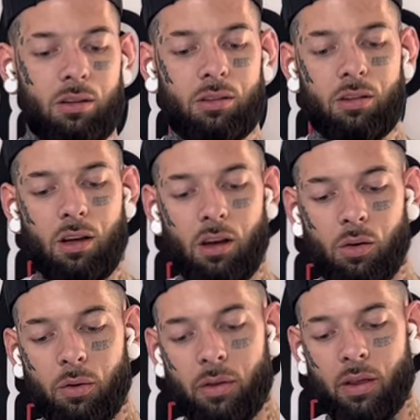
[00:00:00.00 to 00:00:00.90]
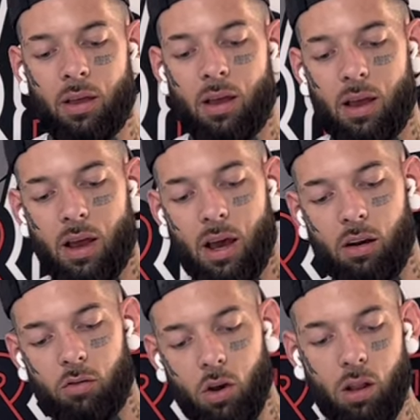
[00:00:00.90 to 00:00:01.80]
So out
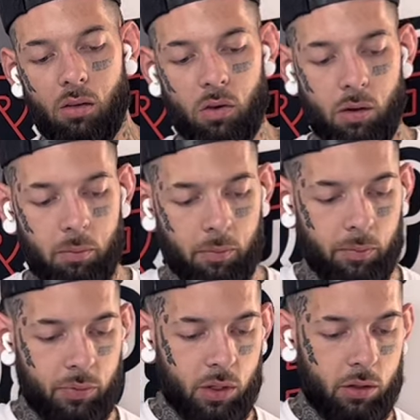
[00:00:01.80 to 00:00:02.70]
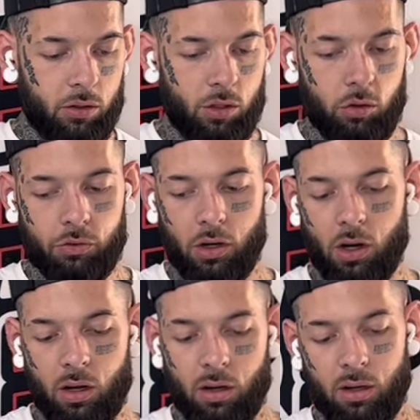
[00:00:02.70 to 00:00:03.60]
of all of them so
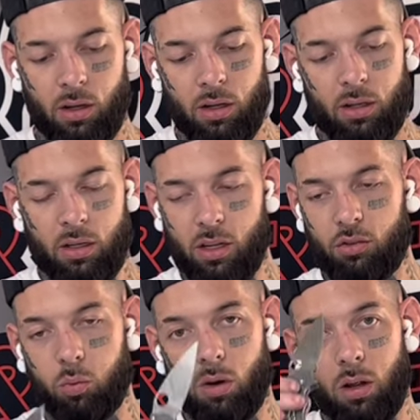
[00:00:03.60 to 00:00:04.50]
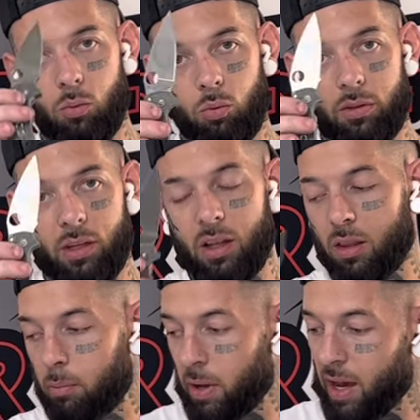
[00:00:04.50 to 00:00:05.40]
far, this one did
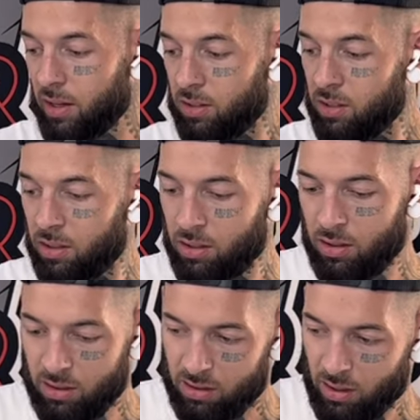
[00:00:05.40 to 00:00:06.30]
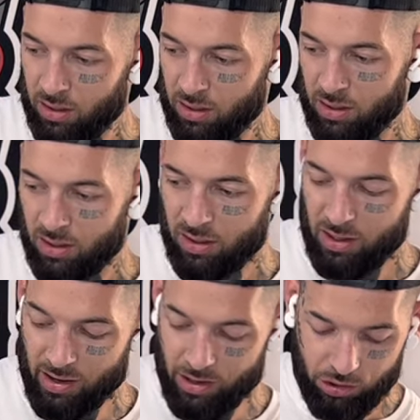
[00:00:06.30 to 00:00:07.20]
the best.
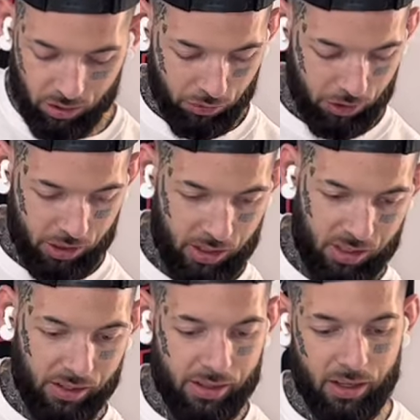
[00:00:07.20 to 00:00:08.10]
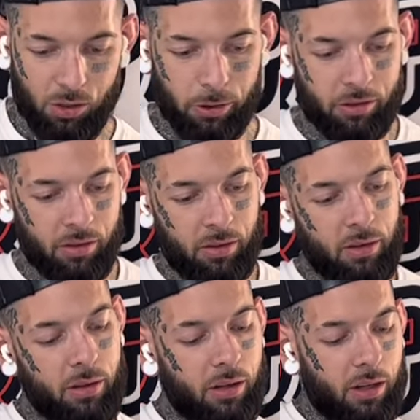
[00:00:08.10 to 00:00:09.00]
And just for shits and giggles,
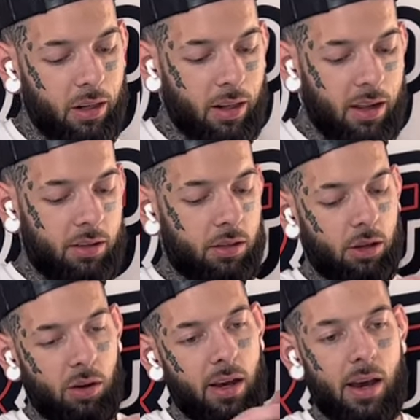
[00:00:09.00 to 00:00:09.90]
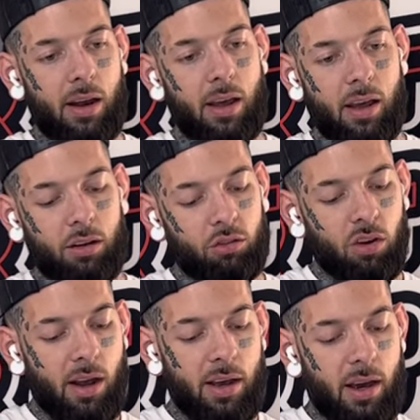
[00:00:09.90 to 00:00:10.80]
let's go ahead and
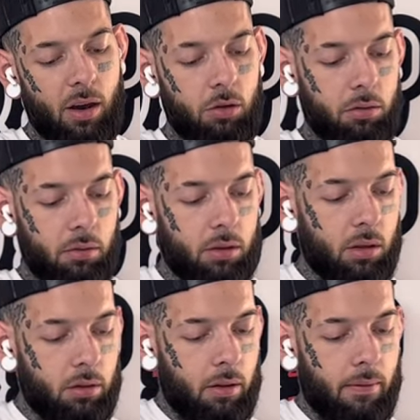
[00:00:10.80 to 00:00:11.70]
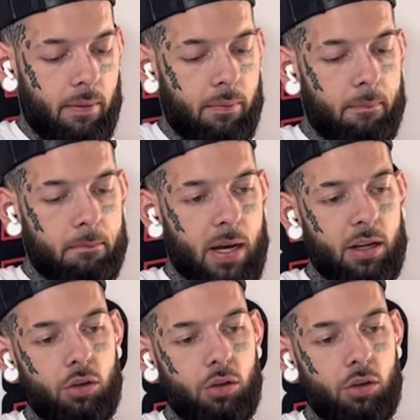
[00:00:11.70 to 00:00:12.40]
try out my